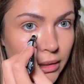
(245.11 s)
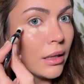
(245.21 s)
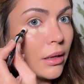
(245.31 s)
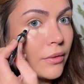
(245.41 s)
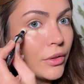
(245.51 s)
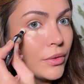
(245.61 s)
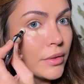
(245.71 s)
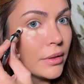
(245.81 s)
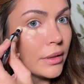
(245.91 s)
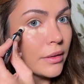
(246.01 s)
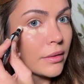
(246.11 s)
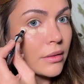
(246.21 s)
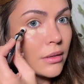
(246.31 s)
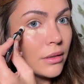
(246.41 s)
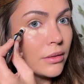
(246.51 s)
I love using this
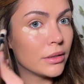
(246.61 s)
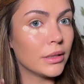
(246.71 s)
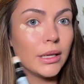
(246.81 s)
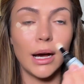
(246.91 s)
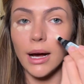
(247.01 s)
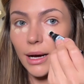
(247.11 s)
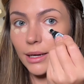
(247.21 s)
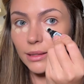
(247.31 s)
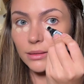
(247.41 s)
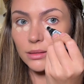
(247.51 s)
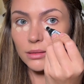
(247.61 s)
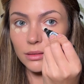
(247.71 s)
under the eyes